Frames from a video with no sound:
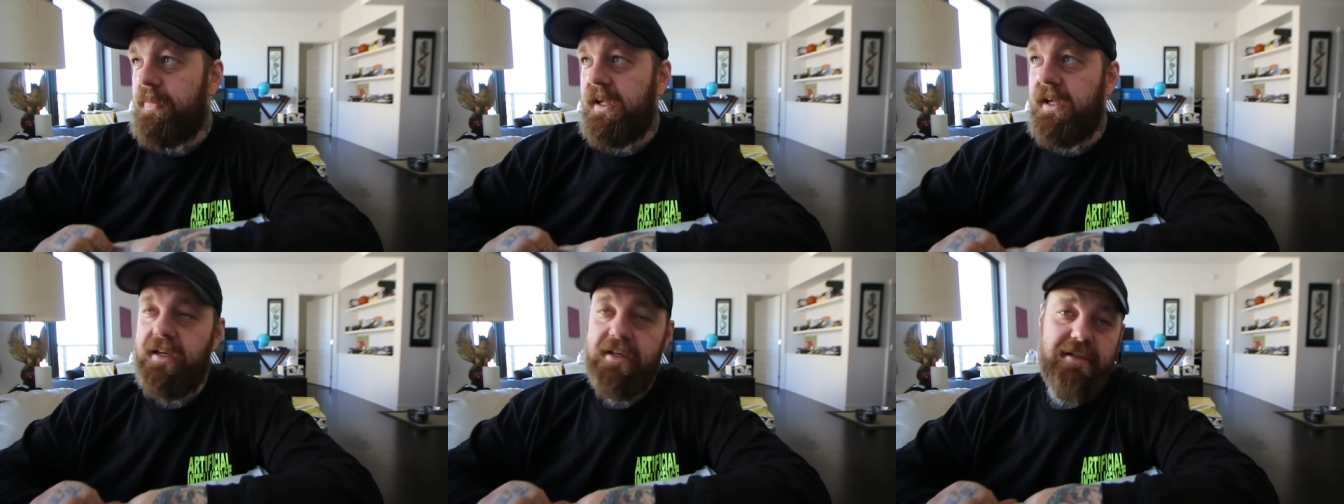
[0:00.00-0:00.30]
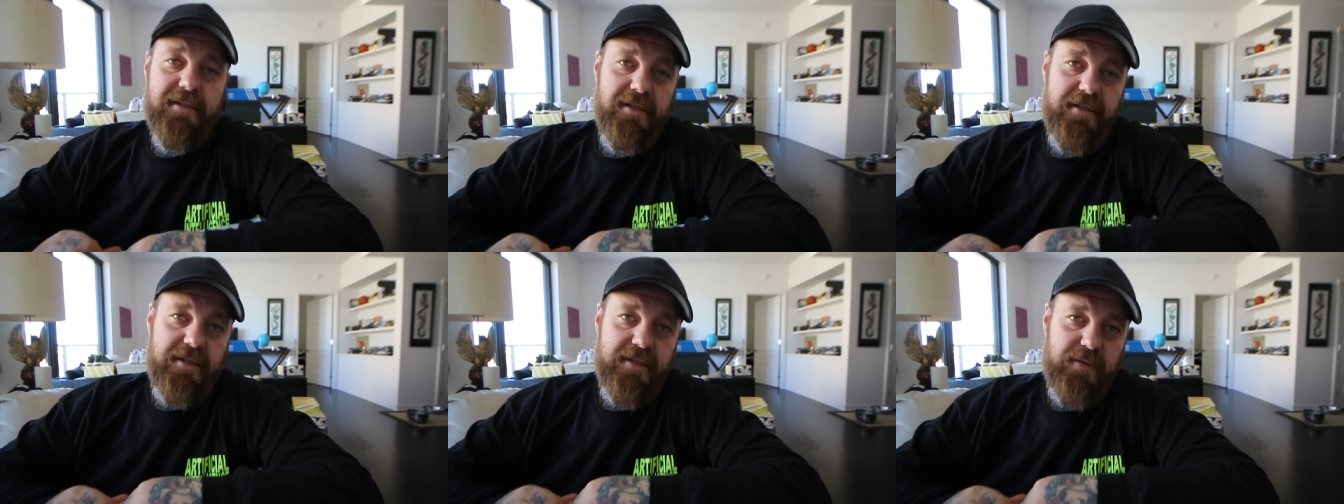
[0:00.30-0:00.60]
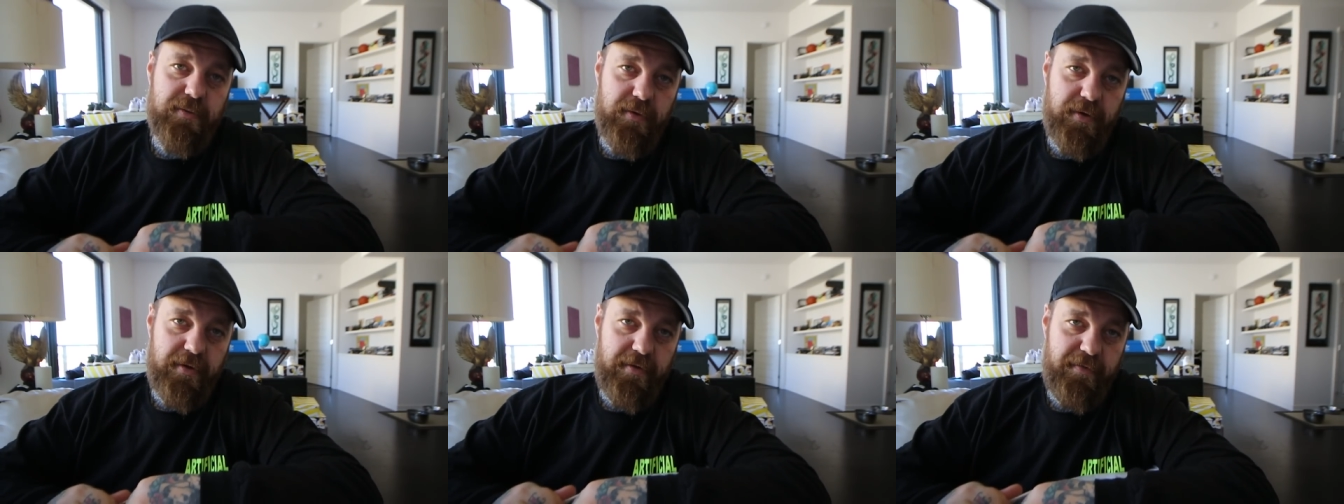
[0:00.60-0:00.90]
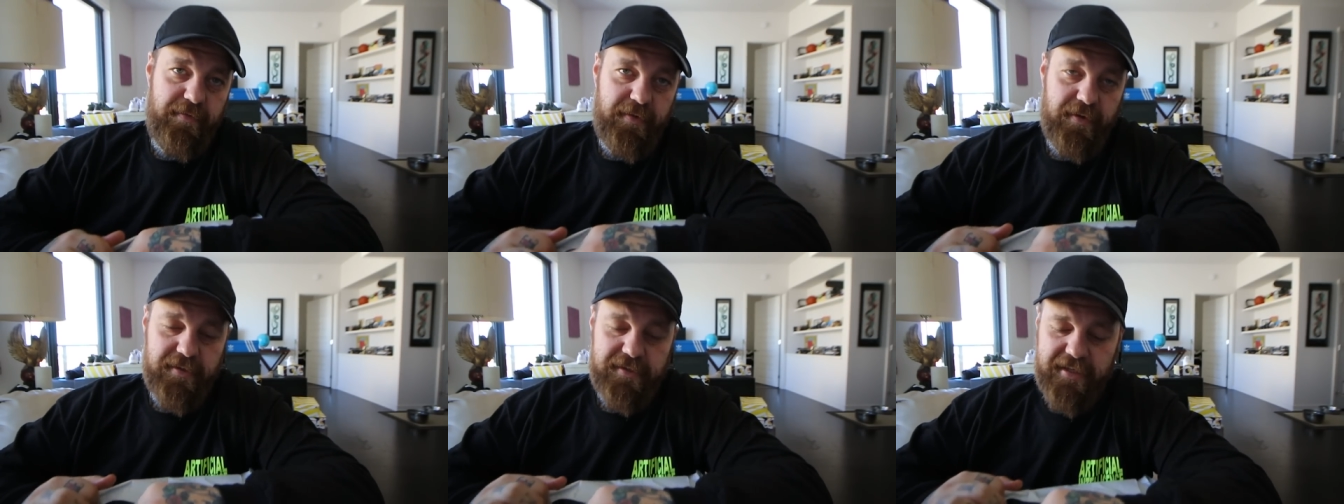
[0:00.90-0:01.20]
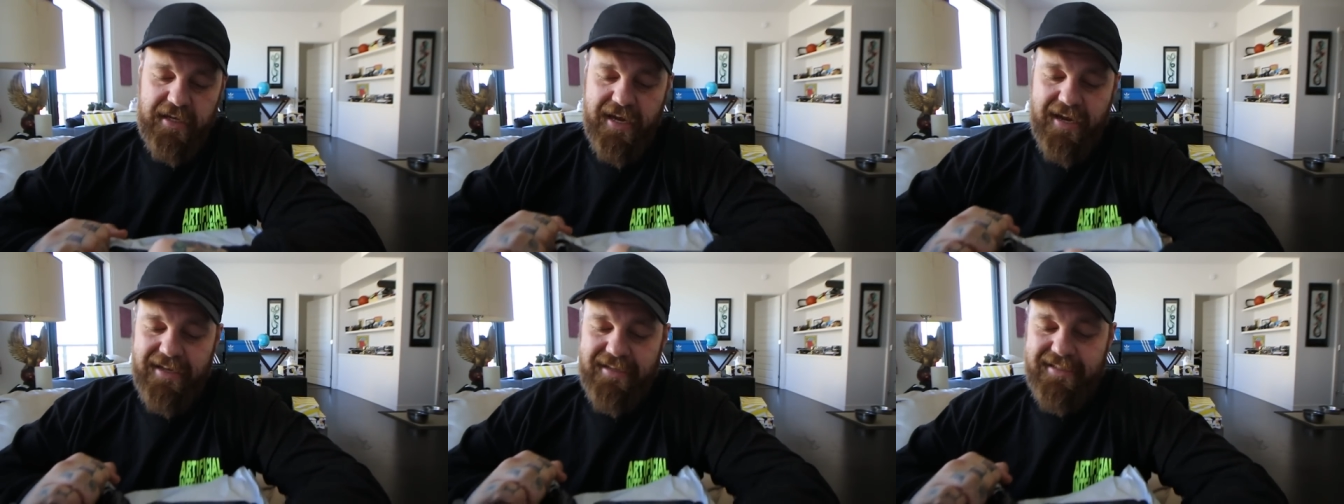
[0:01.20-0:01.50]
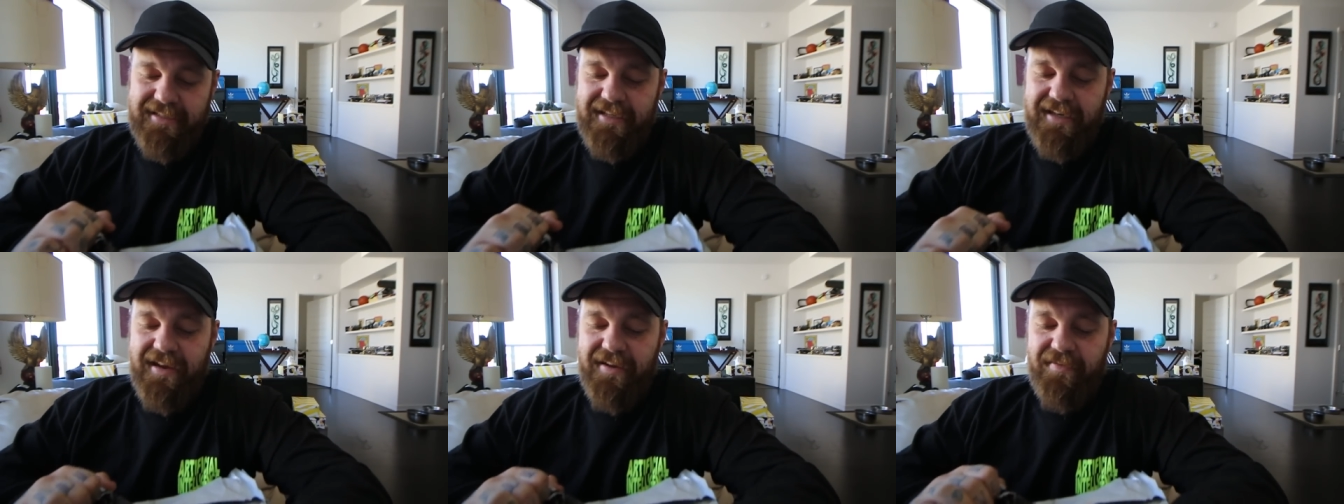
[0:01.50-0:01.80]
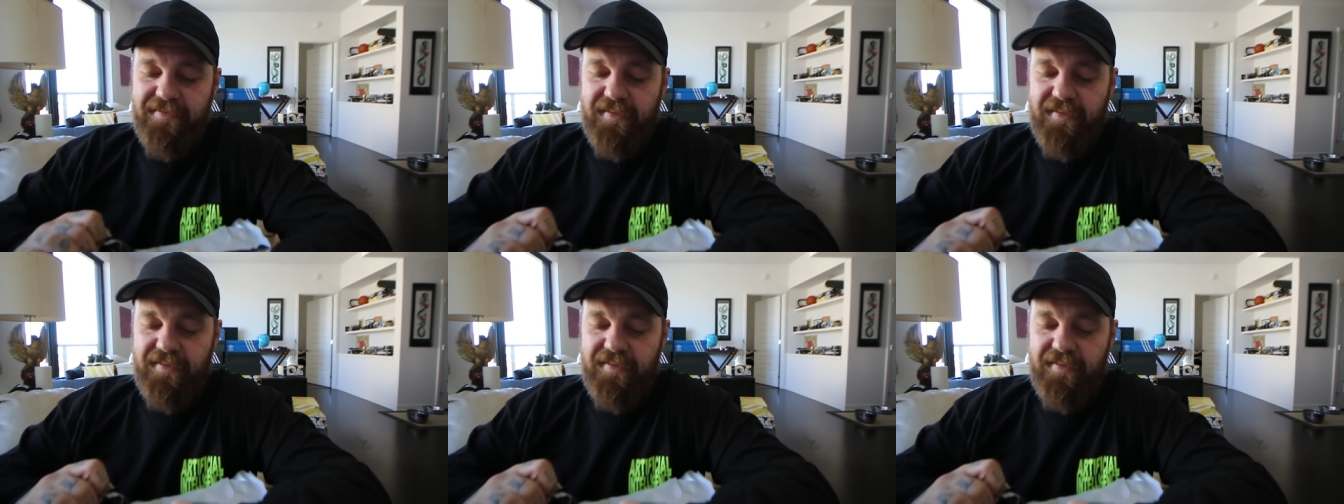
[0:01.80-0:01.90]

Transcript: because this is one of the first hats that I